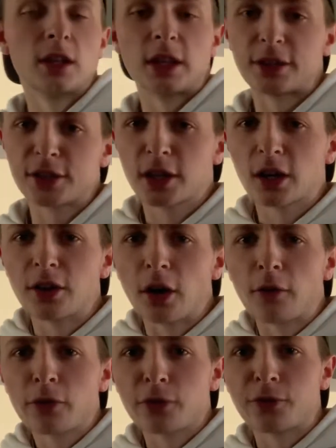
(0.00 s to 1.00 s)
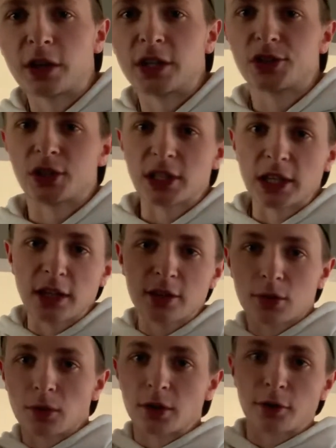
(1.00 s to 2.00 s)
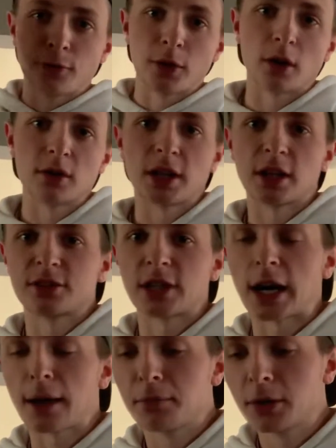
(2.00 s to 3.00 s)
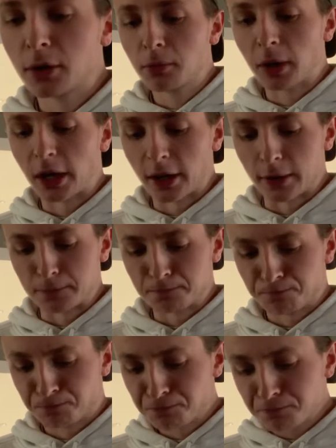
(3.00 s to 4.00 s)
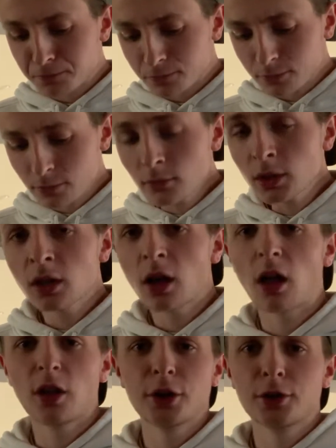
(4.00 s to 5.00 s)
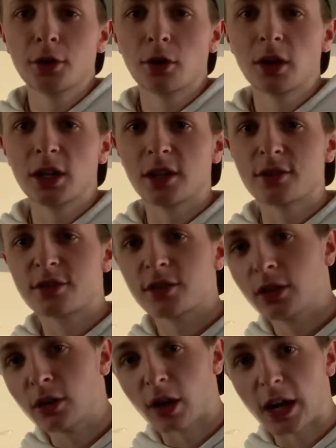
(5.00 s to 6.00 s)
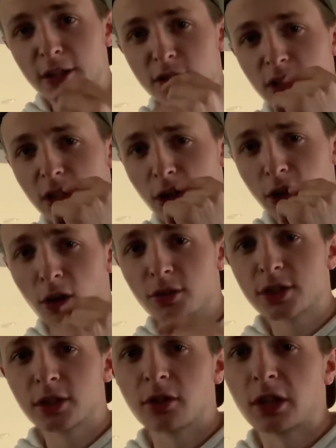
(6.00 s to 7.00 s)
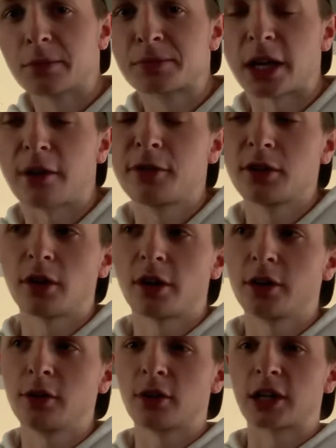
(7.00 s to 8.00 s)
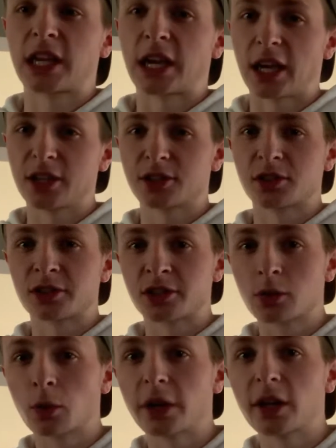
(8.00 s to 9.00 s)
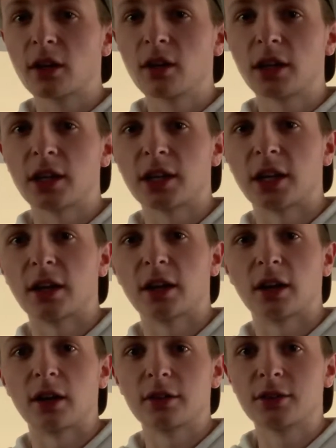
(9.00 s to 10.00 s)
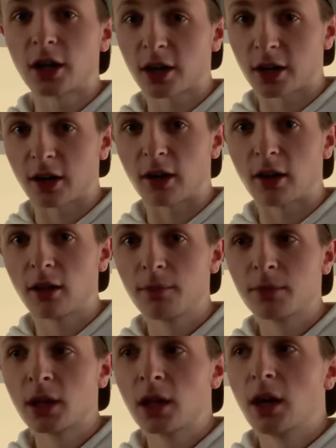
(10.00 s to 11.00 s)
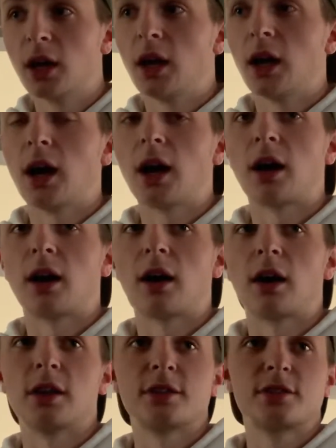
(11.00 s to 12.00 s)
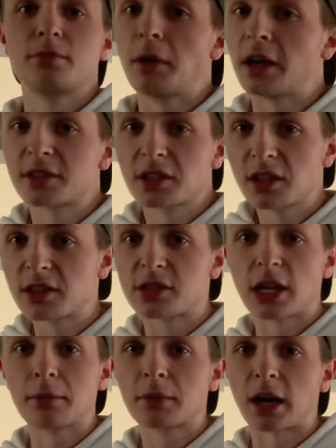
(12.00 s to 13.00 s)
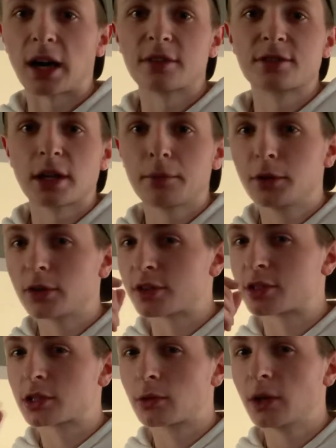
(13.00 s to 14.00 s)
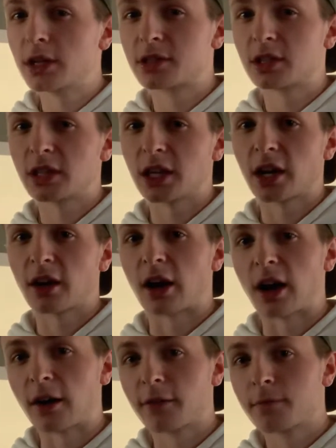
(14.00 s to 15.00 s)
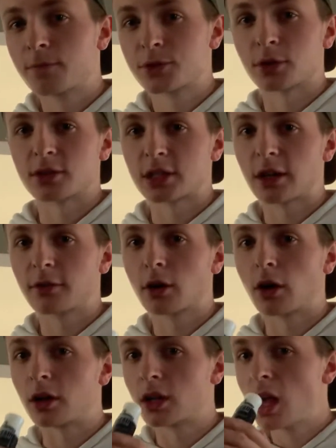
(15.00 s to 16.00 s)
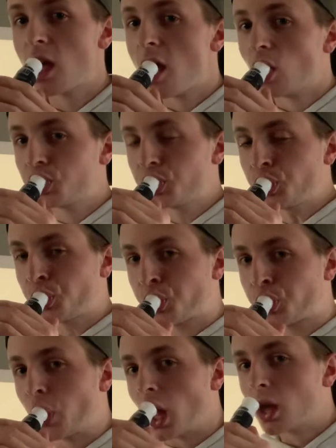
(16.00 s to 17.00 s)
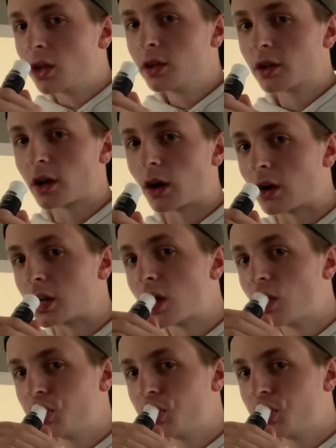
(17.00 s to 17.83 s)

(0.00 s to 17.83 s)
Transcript: that's a good note for finishing geese or when they're floating on top of but all you're doing is you're actually closing your lips off. If you know how to do a Cajun squeal in a duck call, it's basically the same concept. You're just squeezing the air off. So instead of going, you're going.